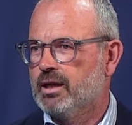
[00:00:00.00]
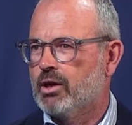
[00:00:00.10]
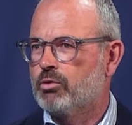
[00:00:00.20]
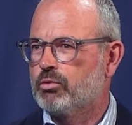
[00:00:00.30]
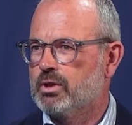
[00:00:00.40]

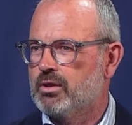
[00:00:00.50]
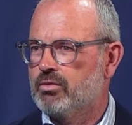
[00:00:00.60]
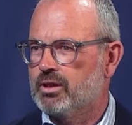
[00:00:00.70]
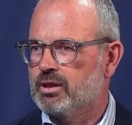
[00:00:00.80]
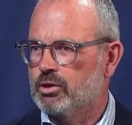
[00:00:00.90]

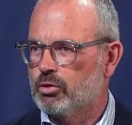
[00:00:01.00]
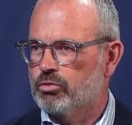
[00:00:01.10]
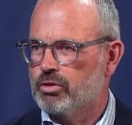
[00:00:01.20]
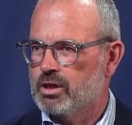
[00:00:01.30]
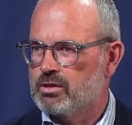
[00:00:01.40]
outreach and
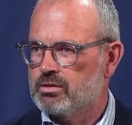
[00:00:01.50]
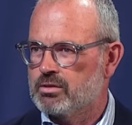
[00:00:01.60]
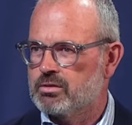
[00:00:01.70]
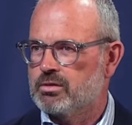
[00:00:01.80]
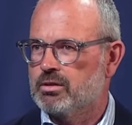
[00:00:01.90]

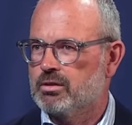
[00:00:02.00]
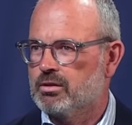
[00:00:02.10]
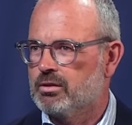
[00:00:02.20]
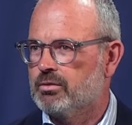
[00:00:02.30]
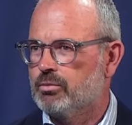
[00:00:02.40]
negotiations
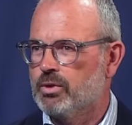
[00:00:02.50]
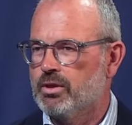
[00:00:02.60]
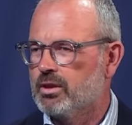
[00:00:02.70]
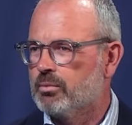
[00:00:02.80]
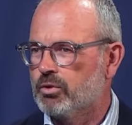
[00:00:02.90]

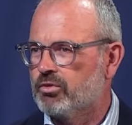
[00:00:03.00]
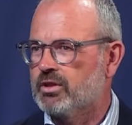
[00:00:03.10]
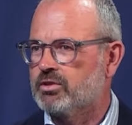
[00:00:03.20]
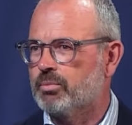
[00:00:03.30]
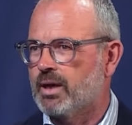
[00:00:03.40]
with the
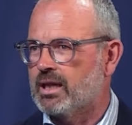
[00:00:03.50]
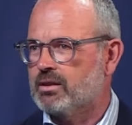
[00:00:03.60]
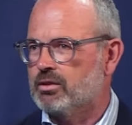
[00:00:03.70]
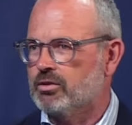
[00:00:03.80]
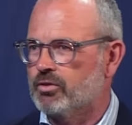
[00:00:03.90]
potential
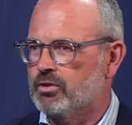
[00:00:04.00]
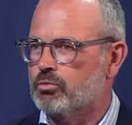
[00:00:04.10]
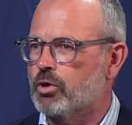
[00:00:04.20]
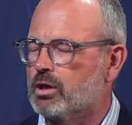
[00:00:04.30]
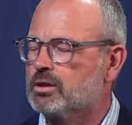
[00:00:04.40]
partners for the
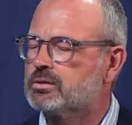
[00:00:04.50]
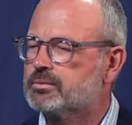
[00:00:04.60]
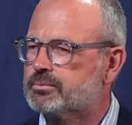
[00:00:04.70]
drug.